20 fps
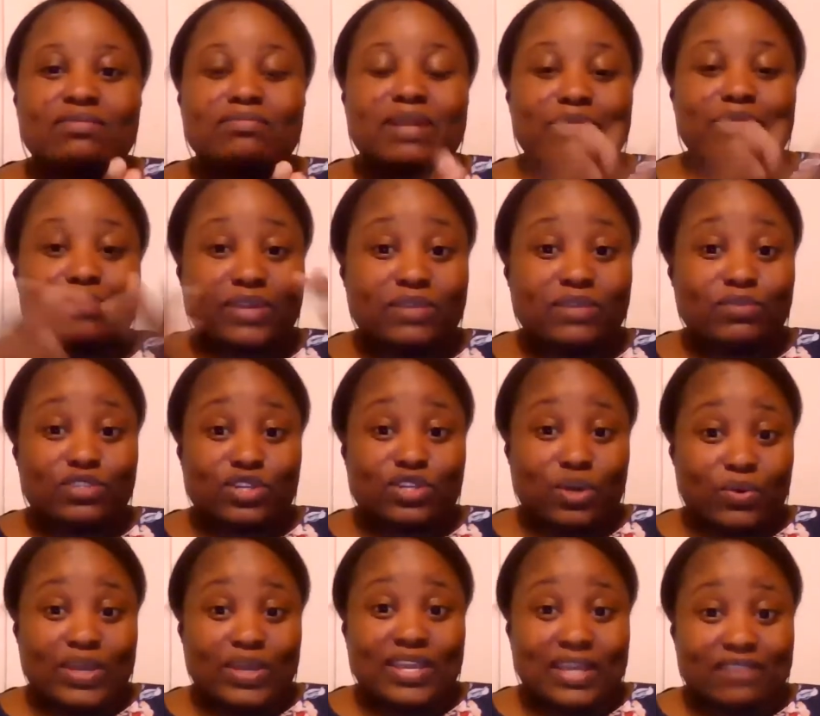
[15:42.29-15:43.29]
My brain was
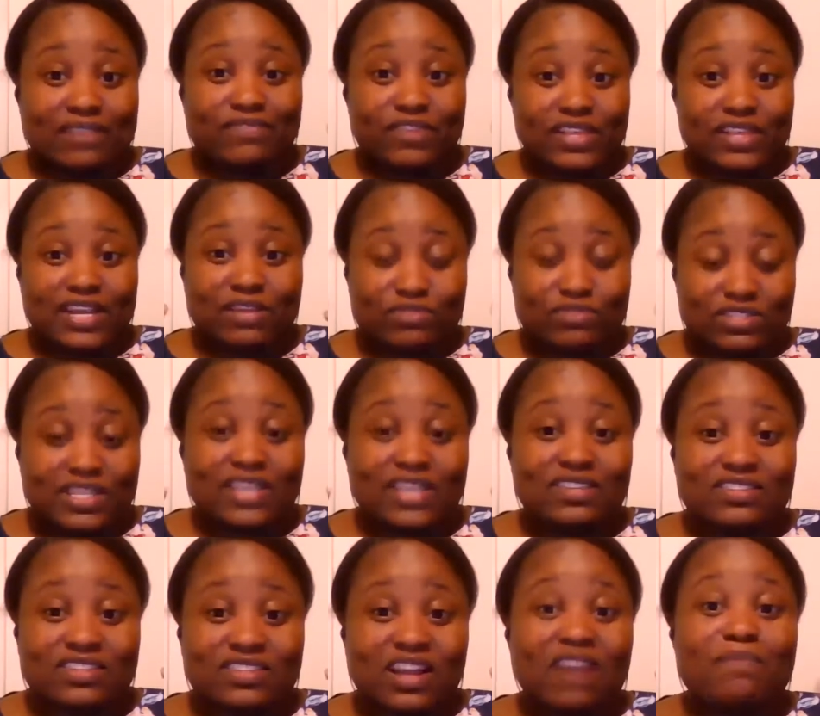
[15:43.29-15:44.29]
going. I felt like I was saying
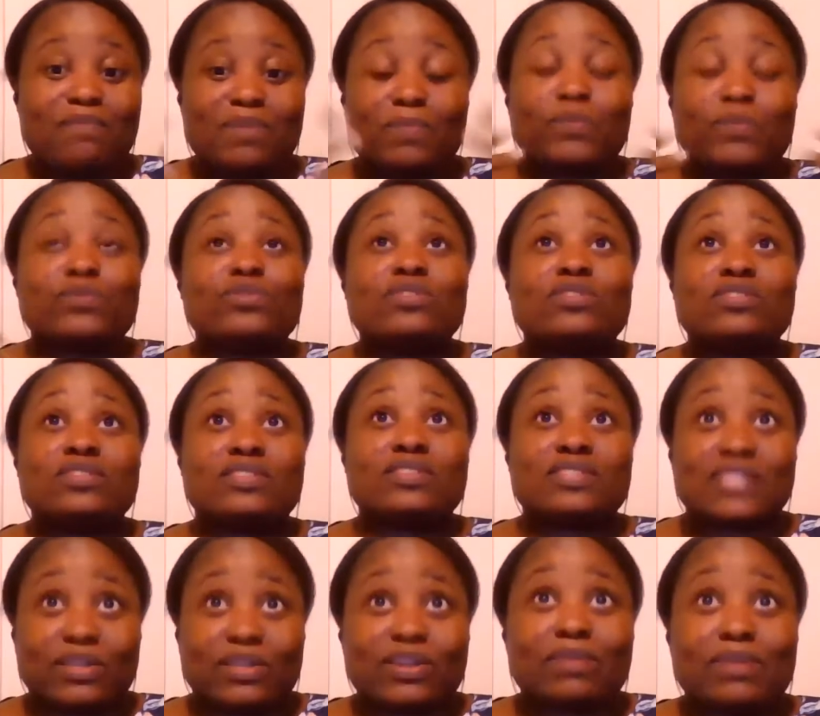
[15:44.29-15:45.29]
stuff. People were just
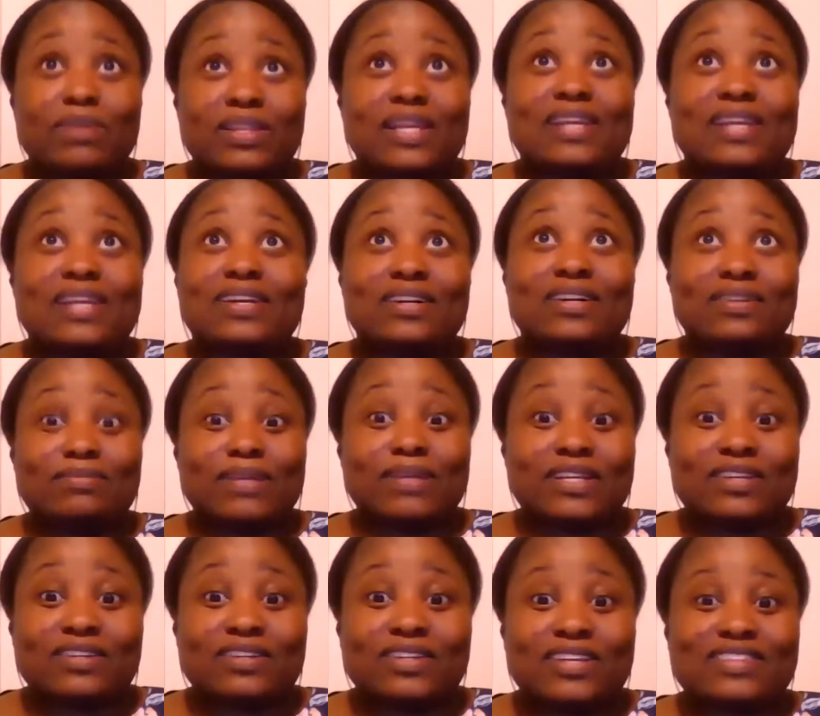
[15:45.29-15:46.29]
staring at me like, my
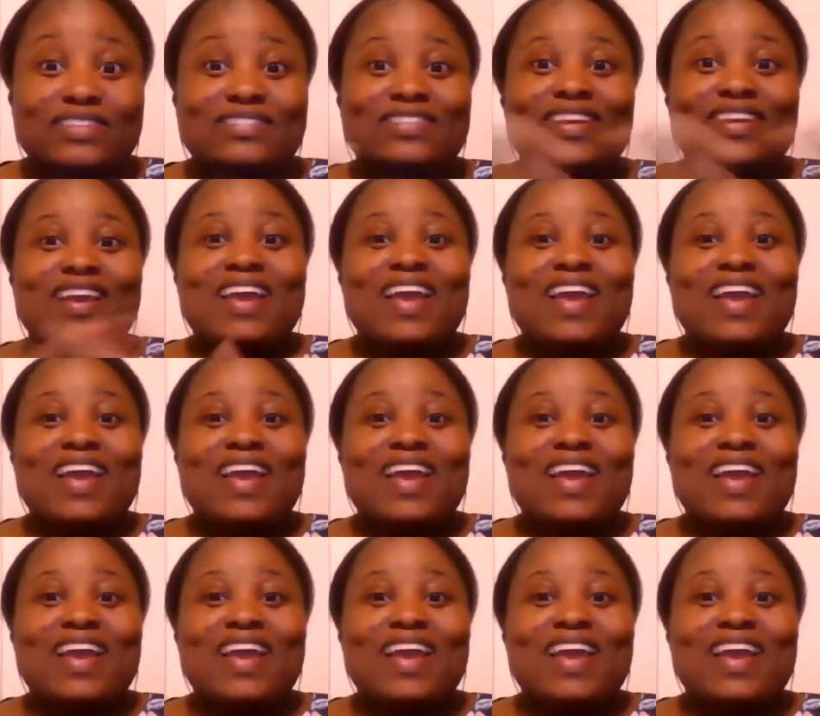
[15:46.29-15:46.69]
goodness.